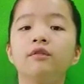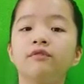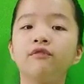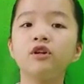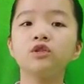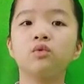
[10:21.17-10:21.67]

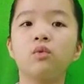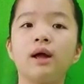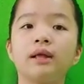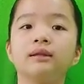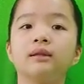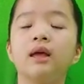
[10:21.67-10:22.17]
First one,
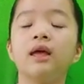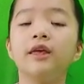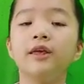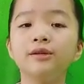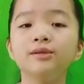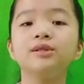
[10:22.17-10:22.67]

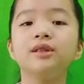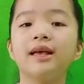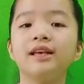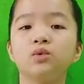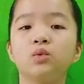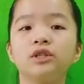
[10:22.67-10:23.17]
use
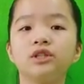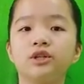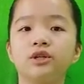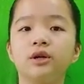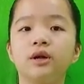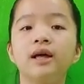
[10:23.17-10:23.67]
less
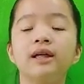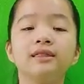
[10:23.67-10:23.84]
water.